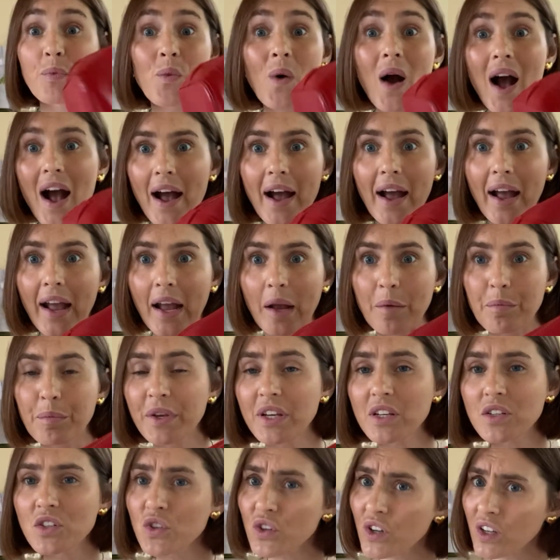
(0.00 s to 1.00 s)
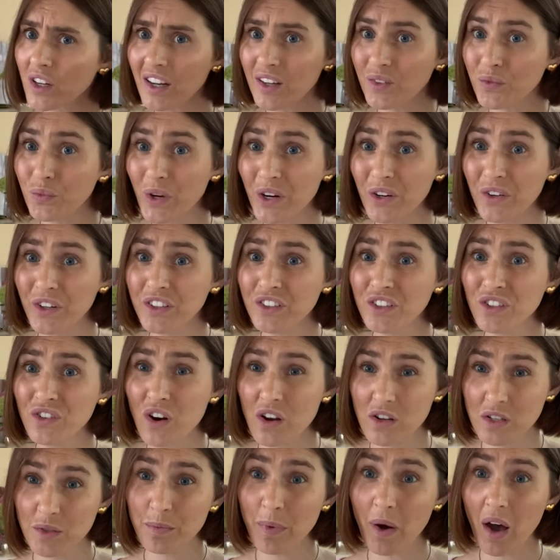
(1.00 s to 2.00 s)
Why? Because you cannot wear it
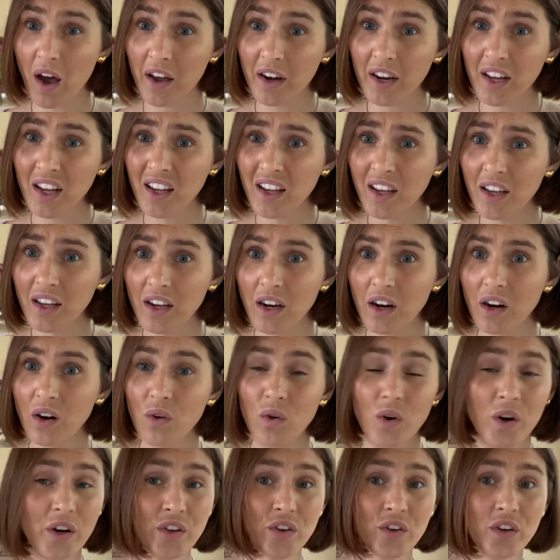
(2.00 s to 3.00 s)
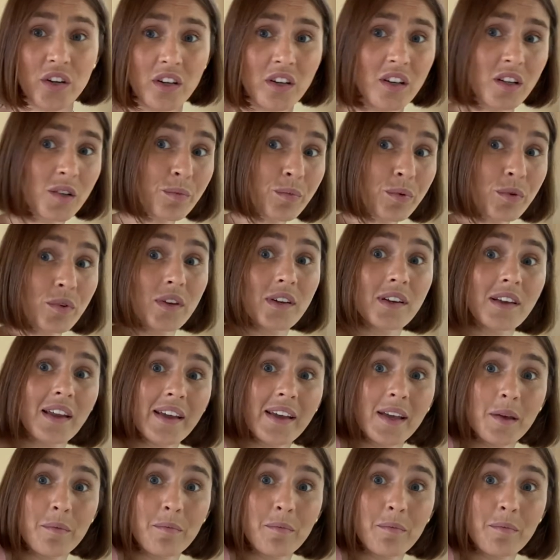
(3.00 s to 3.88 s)
crossbody, or you cannot put it like a